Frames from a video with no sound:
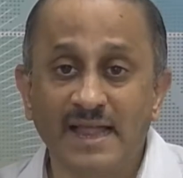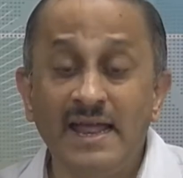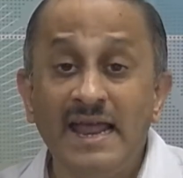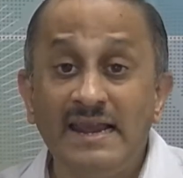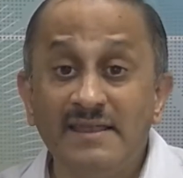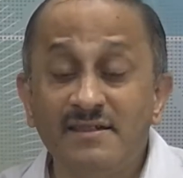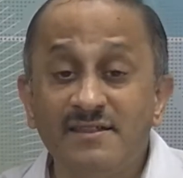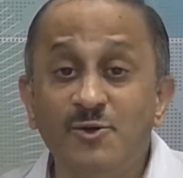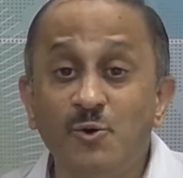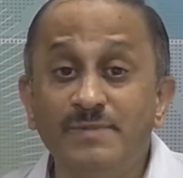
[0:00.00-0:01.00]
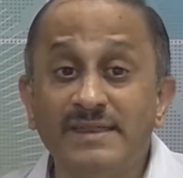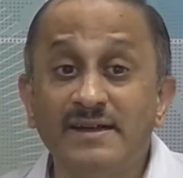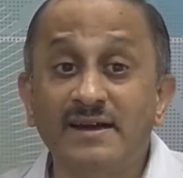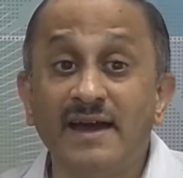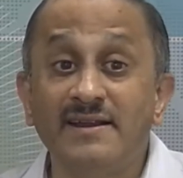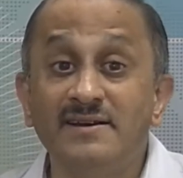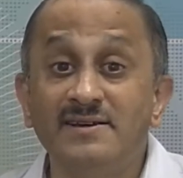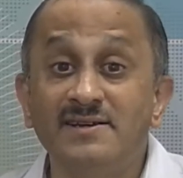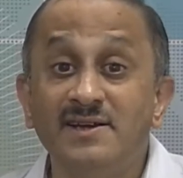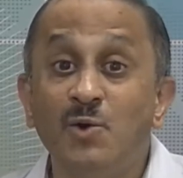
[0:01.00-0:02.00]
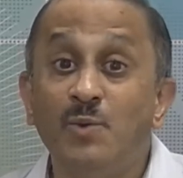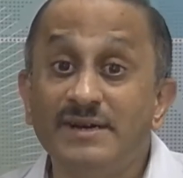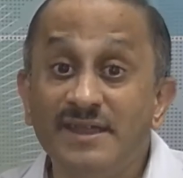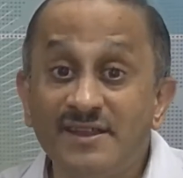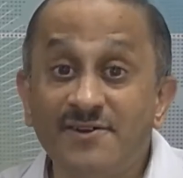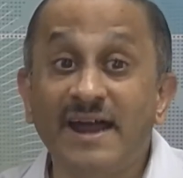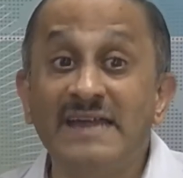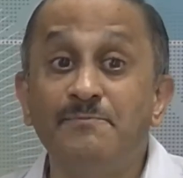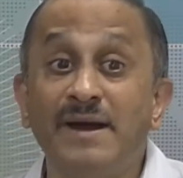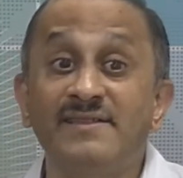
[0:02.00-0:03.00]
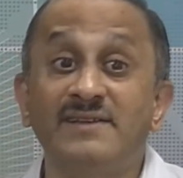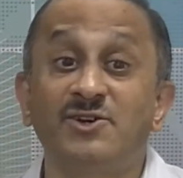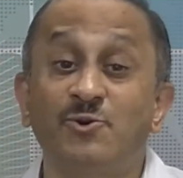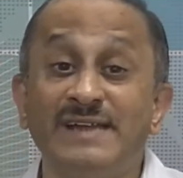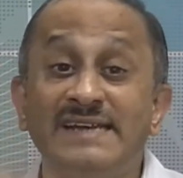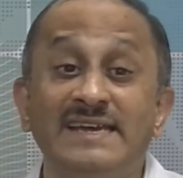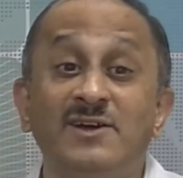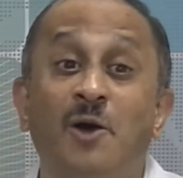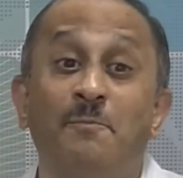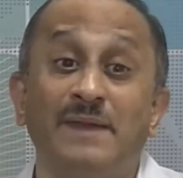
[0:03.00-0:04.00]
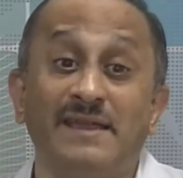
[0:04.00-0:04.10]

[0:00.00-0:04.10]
let us assume that the current were described by such a rotating complex